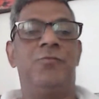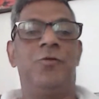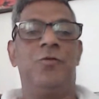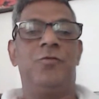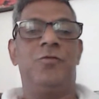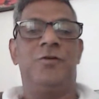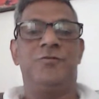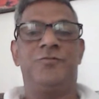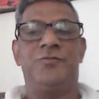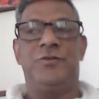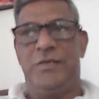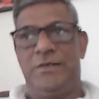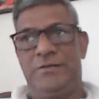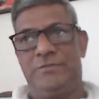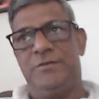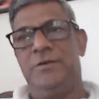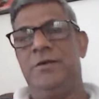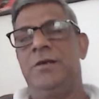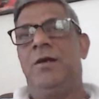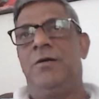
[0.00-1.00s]
four
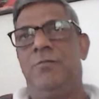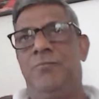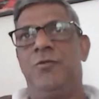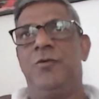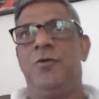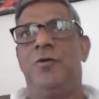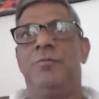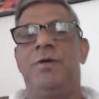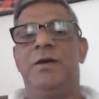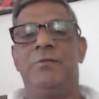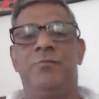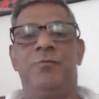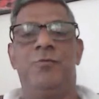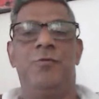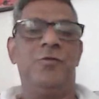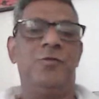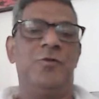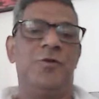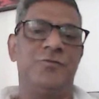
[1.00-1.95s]
consonants, followed by four